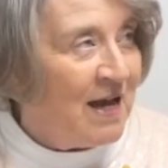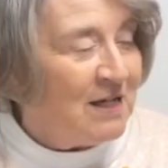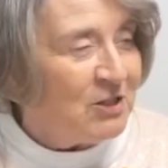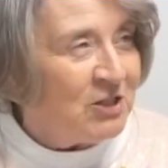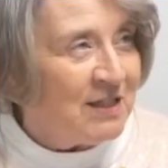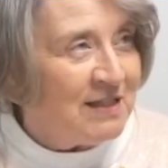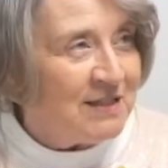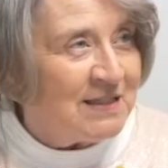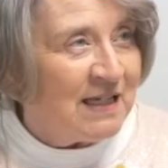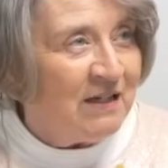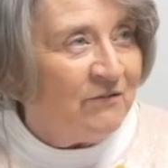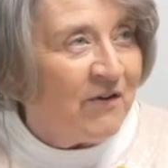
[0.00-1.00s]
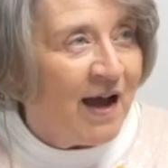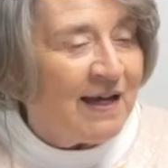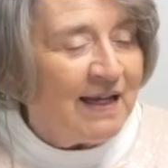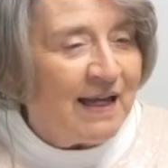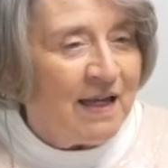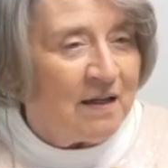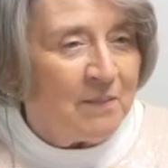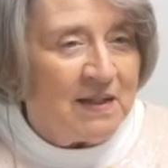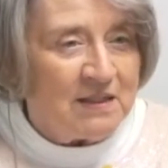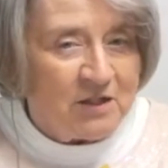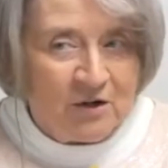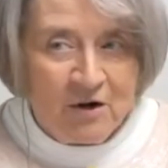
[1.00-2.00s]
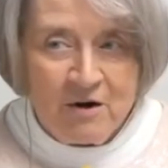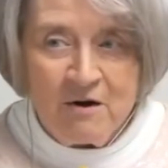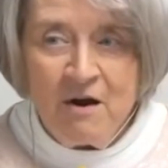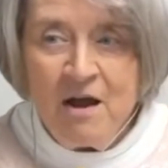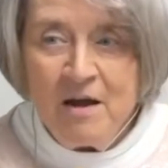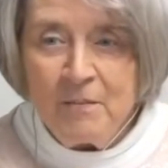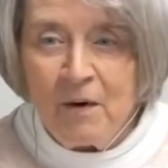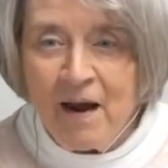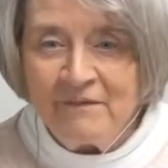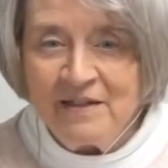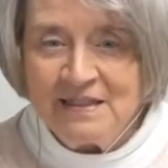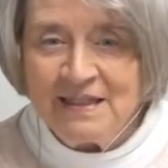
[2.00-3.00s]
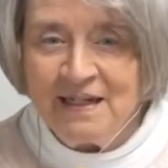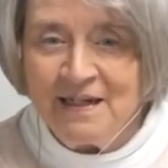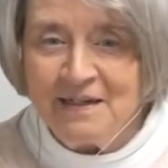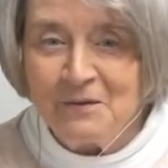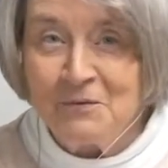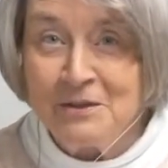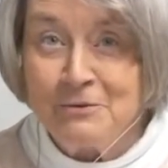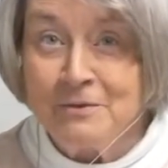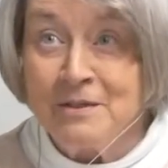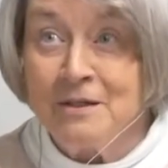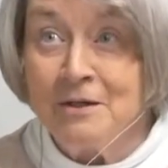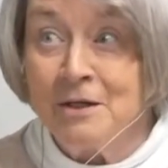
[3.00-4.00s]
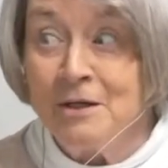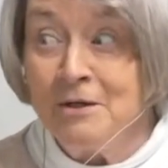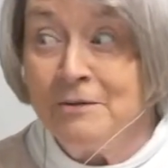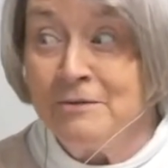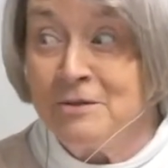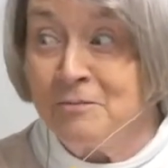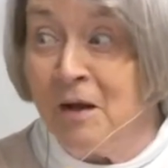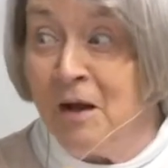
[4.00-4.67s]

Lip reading: She is inviting him into her private tent, which was a huge